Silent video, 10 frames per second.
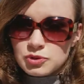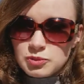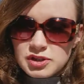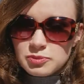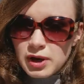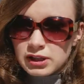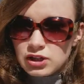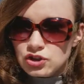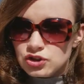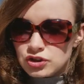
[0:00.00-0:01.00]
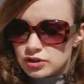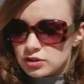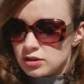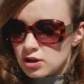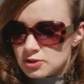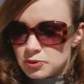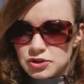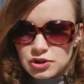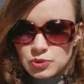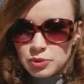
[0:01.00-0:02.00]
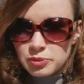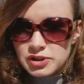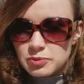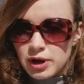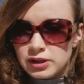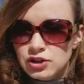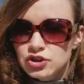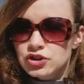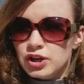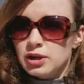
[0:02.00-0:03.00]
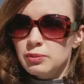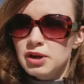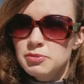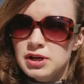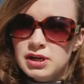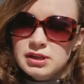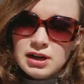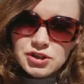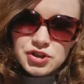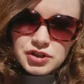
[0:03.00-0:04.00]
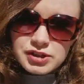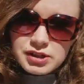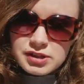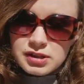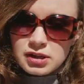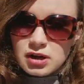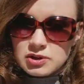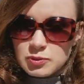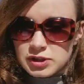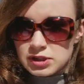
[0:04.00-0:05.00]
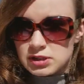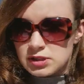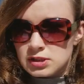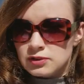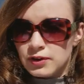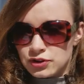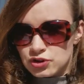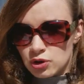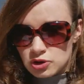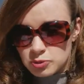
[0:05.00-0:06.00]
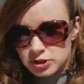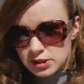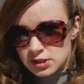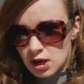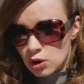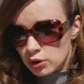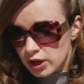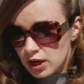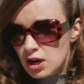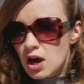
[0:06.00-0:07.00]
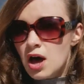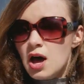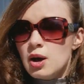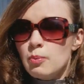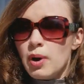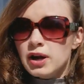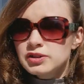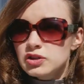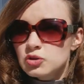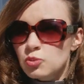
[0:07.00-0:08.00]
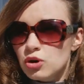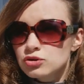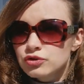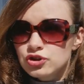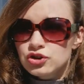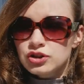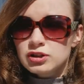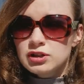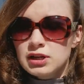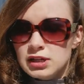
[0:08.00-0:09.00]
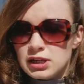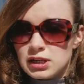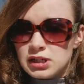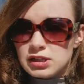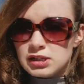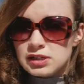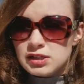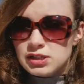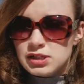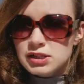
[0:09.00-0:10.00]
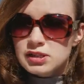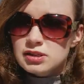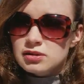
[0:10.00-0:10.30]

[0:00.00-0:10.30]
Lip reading: was mismanaged, the hospitals were mismanaged, and maybe in large cities the hospitals, infectious hospitals, are okay, but in small regional cities